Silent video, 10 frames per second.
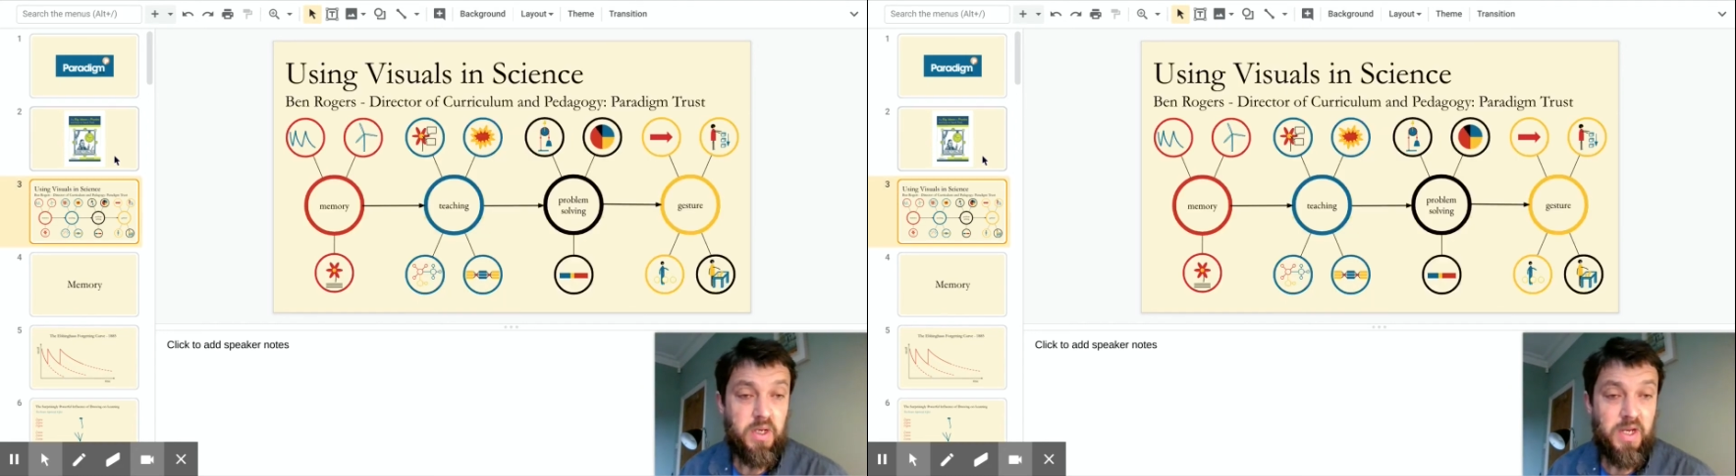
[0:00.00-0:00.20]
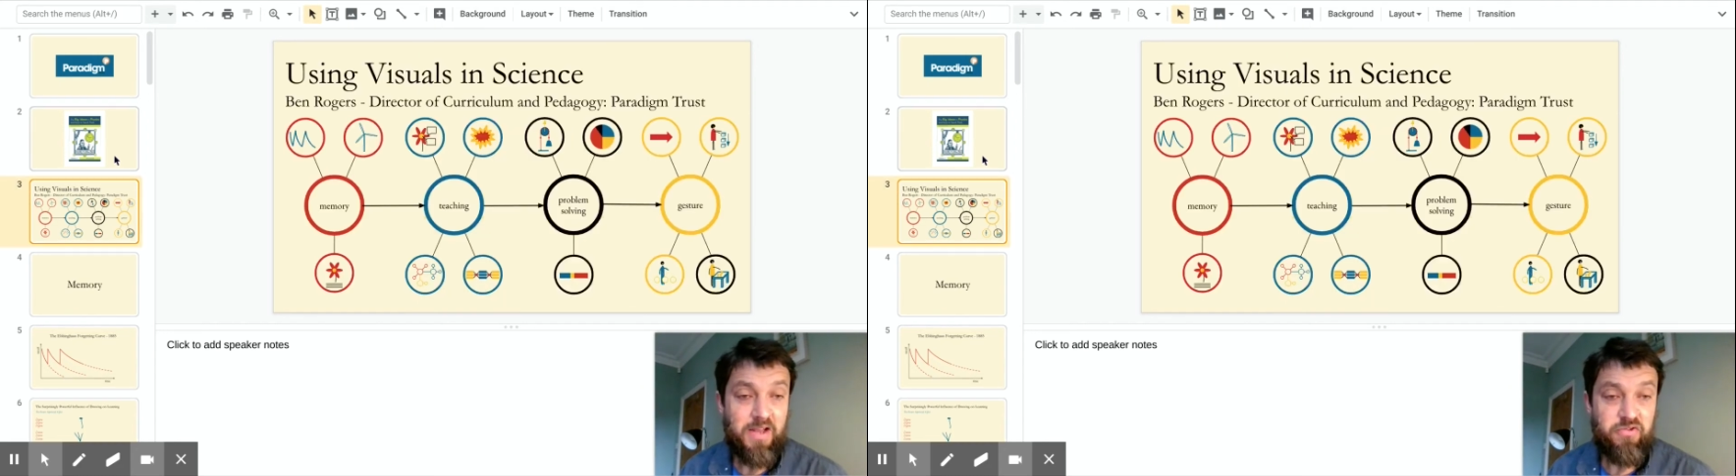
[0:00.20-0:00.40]

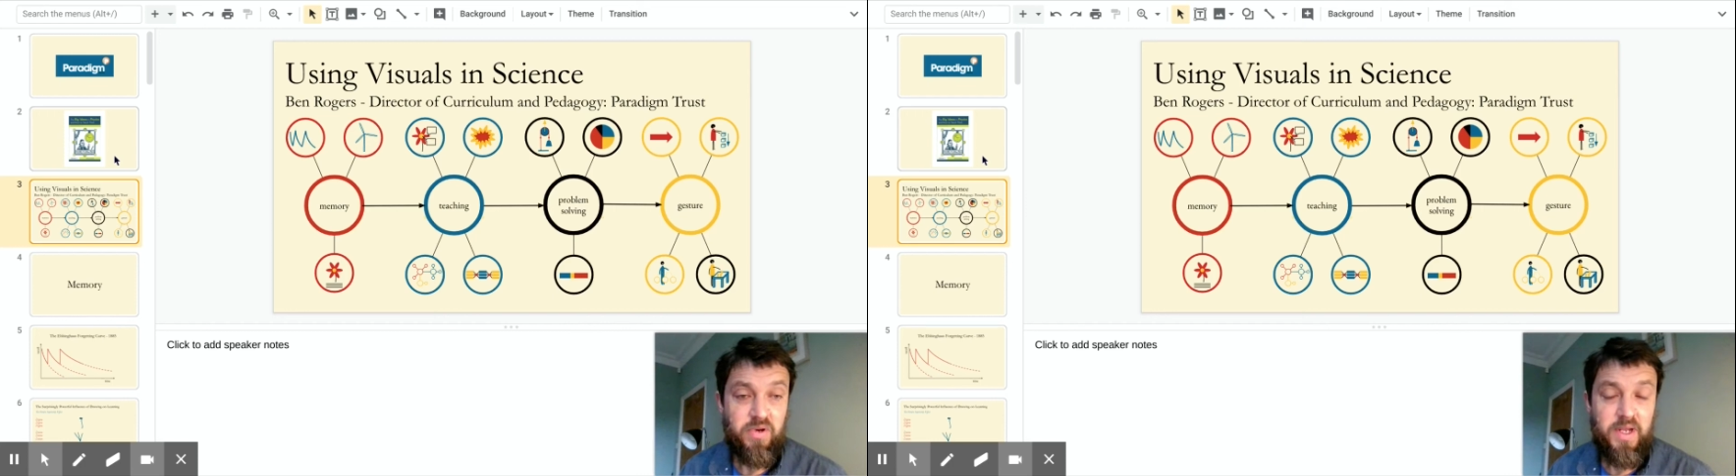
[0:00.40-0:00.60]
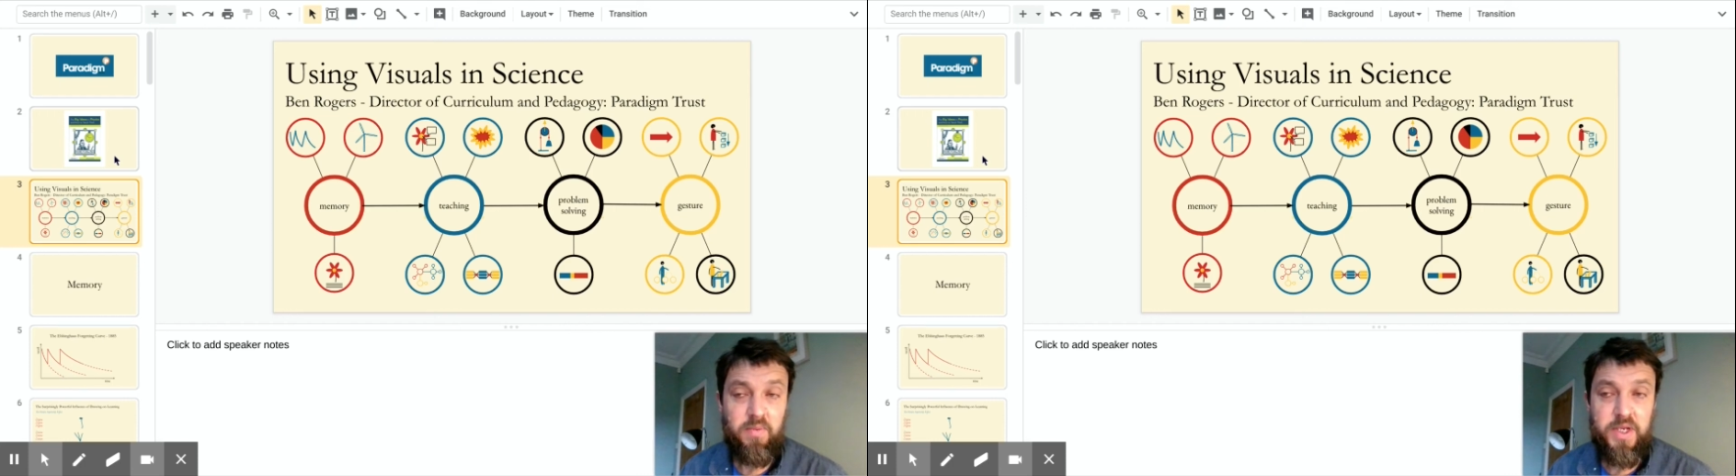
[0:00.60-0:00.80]

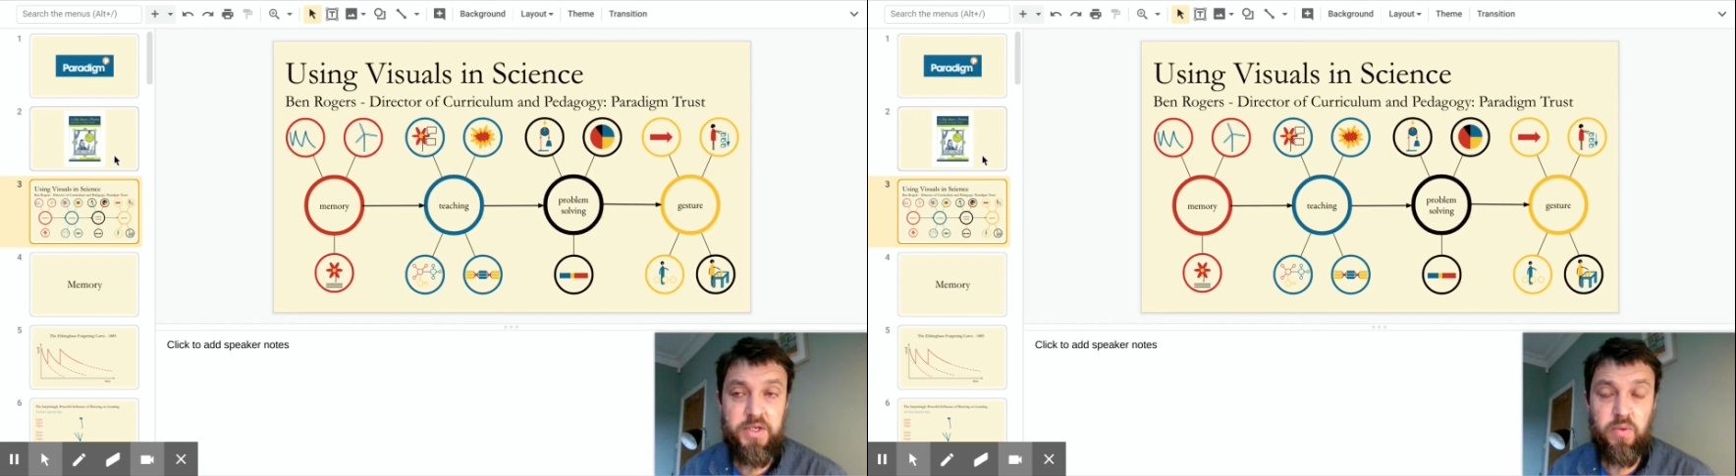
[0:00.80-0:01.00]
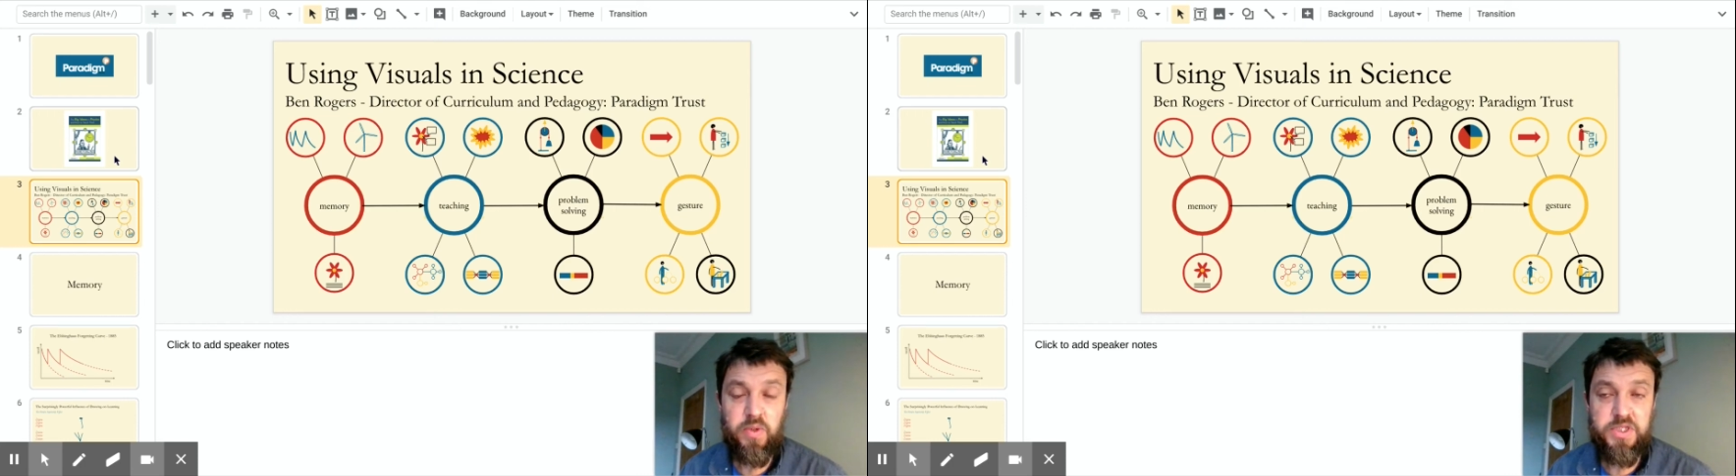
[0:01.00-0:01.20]
naturally, we
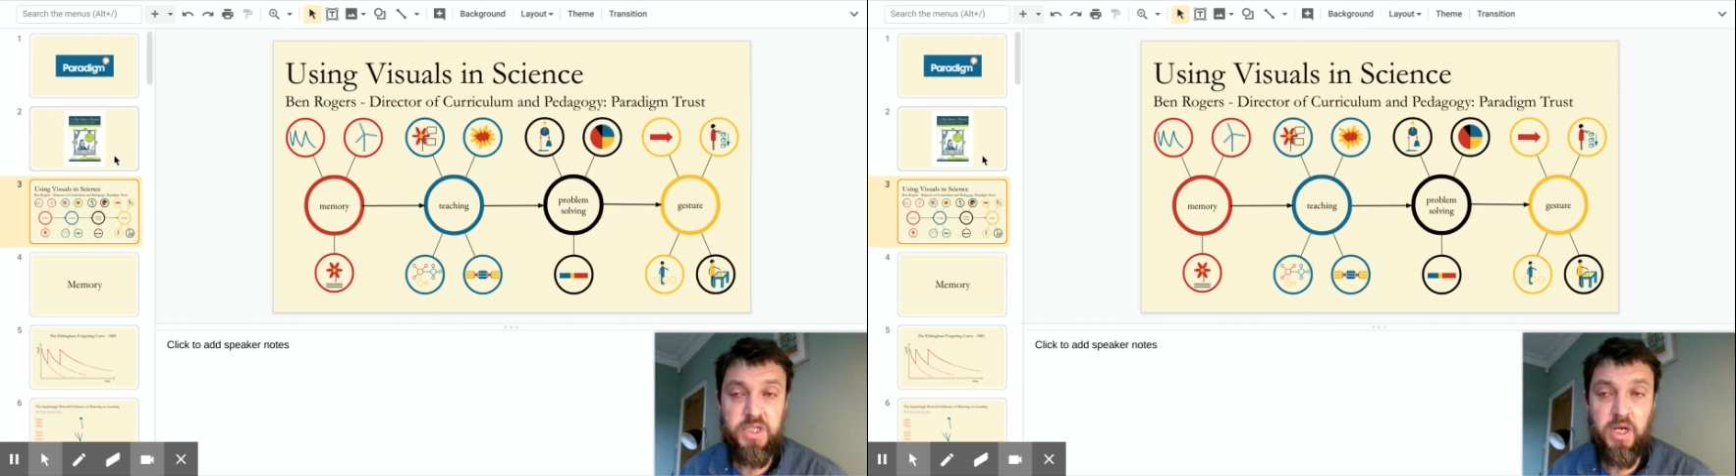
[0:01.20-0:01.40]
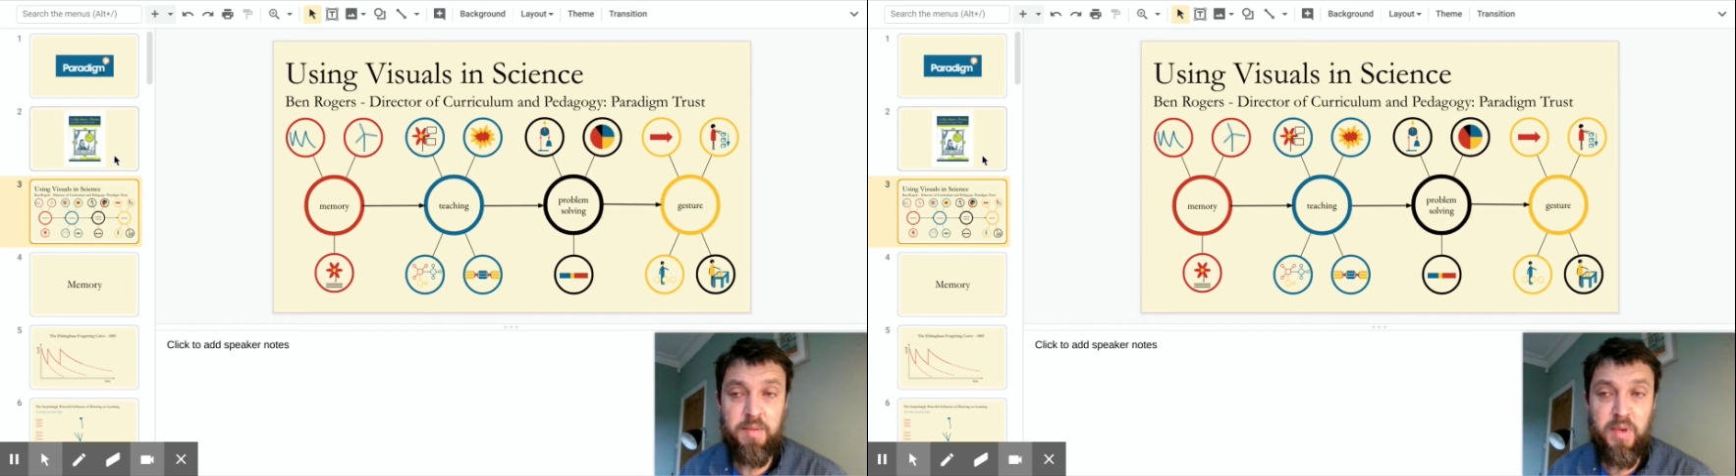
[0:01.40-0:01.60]
do all the
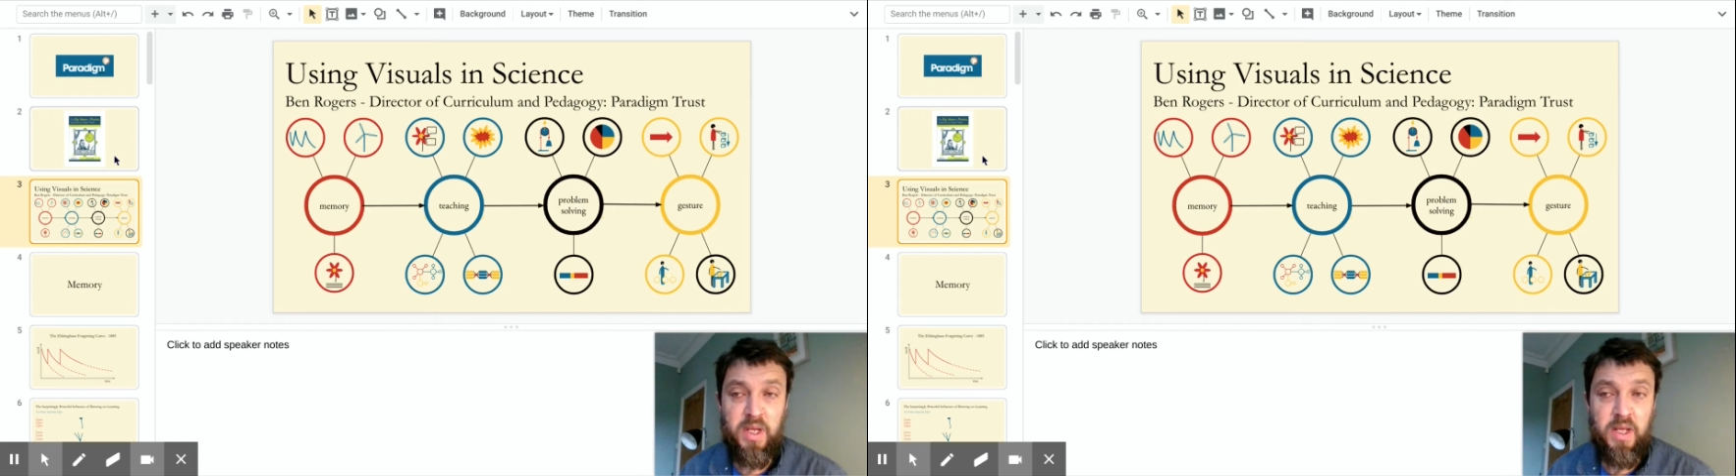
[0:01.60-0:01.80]
time,